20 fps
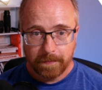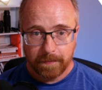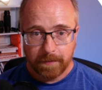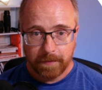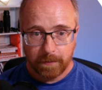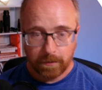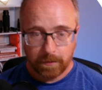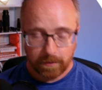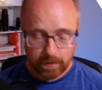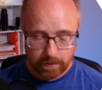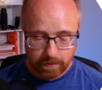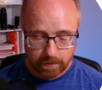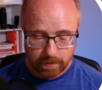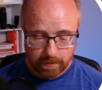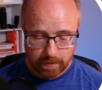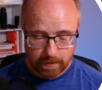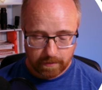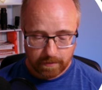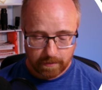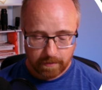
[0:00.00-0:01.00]
We're going to call
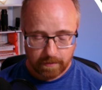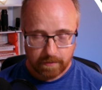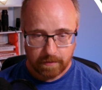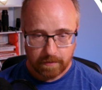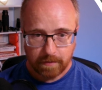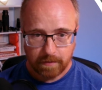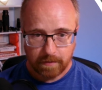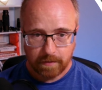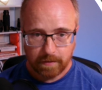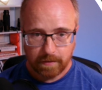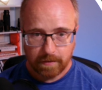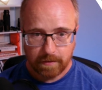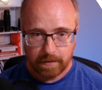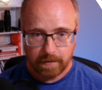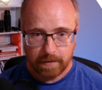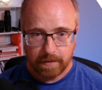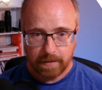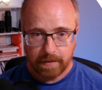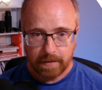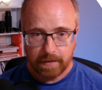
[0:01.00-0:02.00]
it
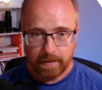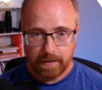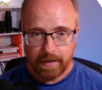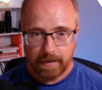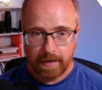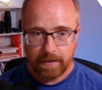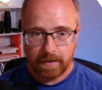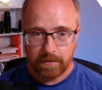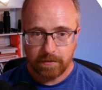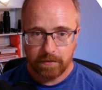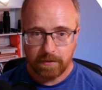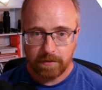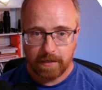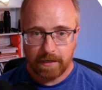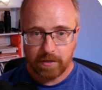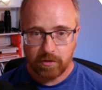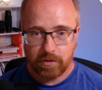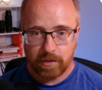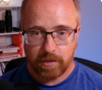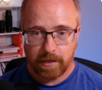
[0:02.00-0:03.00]

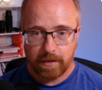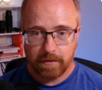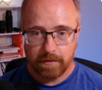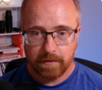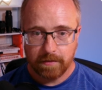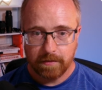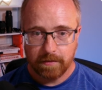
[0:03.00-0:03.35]
Astra-child.